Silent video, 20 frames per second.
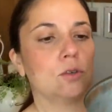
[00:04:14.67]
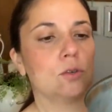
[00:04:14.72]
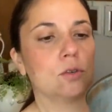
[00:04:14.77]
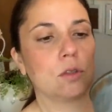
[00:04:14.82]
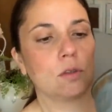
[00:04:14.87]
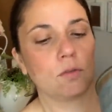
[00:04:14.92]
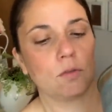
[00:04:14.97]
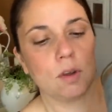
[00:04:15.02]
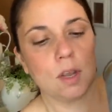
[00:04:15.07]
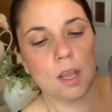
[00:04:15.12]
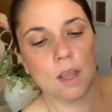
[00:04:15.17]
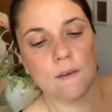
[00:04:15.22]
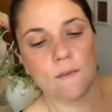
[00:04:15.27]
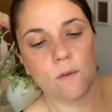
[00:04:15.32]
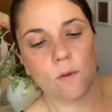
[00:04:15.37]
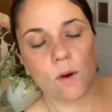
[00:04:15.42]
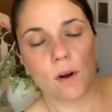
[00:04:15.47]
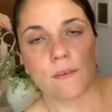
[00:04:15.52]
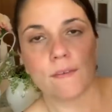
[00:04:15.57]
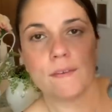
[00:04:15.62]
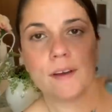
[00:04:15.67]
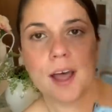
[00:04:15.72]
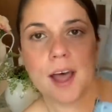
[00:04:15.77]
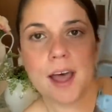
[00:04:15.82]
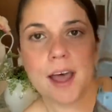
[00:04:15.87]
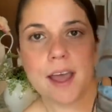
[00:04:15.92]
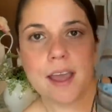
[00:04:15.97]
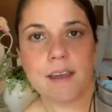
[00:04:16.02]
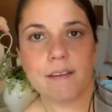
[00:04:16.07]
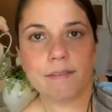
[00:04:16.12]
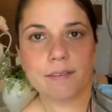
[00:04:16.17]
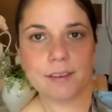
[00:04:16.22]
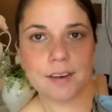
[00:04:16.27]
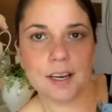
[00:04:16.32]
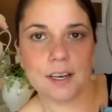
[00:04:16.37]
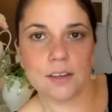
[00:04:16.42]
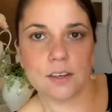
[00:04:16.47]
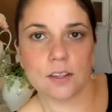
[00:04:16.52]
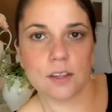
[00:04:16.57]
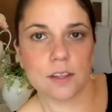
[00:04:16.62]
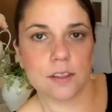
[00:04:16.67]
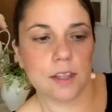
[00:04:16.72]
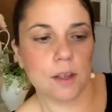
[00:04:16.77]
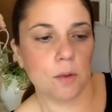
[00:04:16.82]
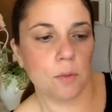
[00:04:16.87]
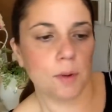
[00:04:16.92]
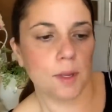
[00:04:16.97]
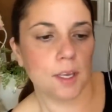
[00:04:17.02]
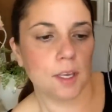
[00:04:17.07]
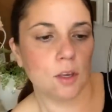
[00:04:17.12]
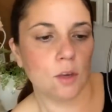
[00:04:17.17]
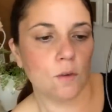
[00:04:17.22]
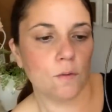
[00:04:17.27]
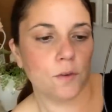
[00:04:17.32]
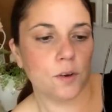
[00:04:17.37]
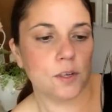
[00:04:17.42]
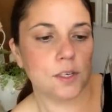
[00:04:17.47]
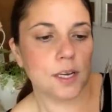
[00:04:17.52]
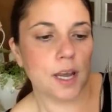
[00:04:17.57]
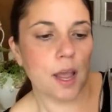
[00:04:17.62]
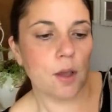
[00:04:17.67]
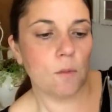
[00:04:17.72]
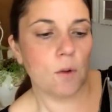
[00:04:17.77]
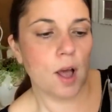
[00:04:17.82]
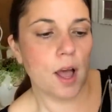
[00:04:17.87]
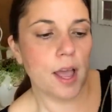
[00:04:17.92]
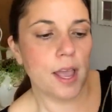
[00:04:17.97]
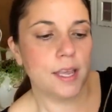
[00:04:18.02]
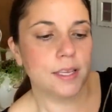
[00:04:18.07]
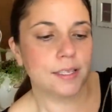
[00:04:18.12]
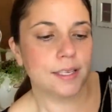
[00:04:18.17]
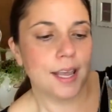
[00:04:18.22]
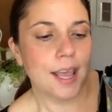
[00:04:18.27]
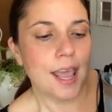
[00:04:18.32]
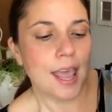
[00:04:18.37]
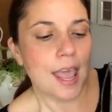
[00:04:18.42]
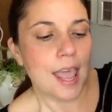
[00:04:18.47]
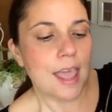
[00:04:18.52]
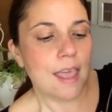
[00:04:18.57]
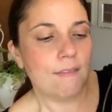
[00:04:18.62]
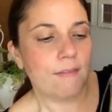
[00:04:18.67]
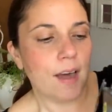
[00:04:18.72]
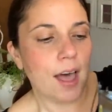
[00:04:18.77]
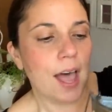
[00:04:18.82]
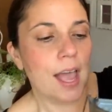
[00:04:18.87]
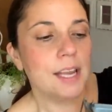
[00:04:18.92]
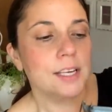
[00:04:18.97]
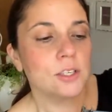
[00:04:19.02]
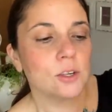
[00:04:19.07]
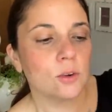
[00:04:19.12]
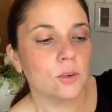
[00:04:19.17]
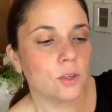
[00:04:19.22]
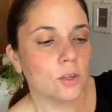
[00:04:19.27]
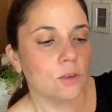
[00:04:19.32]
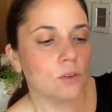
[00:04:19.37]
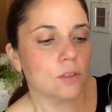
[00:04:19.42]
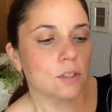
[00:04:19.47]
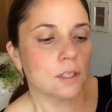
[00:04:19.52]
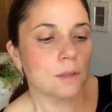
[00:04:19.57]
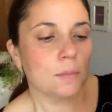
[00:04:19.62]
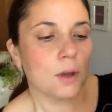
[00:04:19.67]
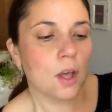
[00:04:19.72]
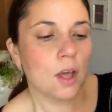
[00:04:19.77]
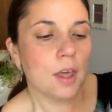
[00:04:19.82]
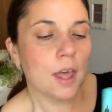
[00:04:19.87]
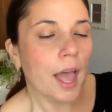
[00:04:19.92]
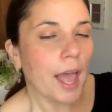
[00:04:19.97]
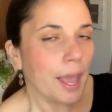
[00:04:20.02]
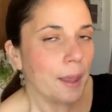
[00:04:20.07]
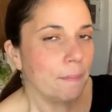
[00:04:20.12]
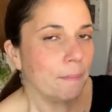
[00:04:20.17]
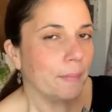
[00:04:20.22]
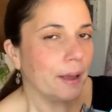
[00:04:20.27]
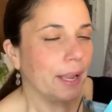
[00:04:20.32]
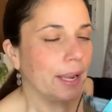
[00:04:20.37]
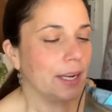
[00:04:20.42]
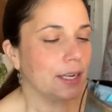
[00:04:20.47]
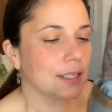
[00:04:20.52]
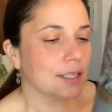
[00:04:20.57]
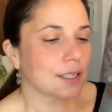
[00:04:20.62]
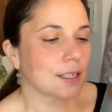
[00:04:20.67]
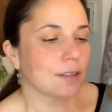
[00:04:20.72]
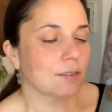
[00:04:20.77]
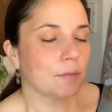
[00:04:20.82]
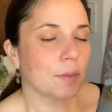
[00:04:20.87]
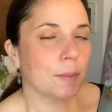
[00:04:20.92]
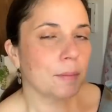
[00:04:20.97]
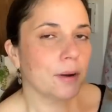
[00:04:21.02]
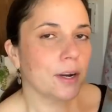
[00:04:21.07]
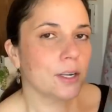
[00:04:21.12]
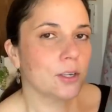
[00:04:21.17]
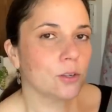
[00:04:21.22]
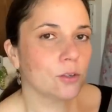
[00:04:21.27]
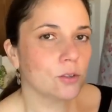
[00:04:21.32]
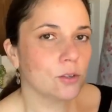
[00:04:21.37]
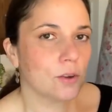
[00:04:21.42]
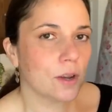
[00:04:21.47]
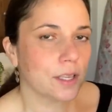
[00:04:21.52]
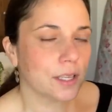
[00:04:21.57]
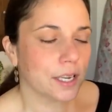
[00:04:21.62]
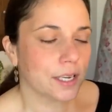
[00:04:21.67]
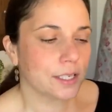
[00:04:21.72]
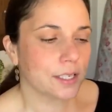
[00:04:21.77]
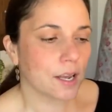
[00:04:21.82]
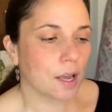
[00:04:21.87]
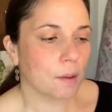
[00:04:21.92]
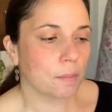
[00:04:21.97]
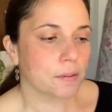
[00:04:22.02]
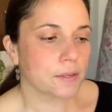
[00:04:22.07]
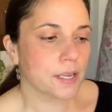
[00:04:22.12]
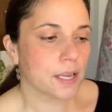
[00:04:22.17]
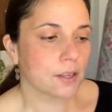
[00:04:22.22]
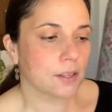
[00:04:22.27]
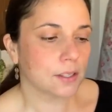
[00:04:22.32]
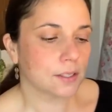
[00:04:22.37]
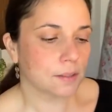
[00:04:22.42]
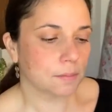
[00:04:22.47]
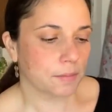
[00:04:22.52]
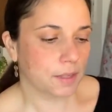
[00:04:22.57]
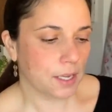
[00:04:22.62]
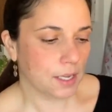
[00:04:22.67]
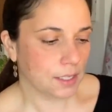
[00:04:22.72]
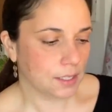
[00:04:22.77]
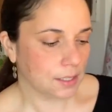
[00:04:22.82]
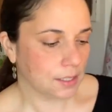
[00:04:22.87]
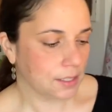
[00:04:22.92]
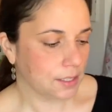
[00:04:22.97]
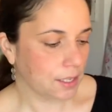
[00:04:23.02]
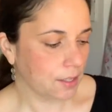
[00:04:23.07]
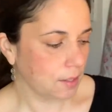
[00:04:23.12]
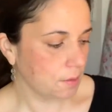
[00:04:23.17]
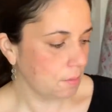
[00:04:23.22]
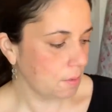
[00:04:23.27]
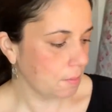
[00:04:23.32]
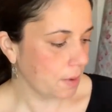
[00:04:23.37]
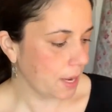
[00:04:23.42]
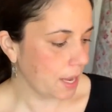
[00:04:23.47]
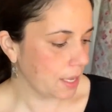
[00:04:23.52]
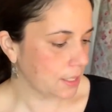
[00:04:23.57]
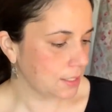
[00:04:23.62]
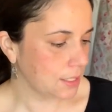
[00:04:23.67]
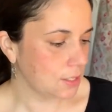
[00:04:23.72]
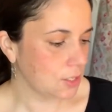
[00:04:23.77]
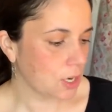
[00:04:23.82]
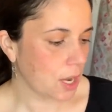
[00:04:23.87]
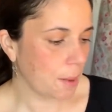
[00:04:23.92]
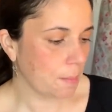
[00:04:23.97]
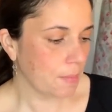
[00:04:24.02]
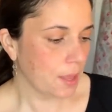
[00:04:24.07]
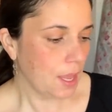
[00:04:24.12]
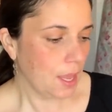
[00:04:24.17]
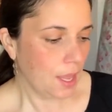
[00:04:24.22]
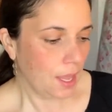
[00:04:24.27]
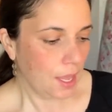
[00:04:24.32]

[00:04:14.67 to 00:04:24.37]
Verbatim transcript: Three, four, five. and I just thought they would be cute for DIYs. If I don't use them all, I might, remember I told you I'd like to upcycle some things and sell them in my Etsy shop?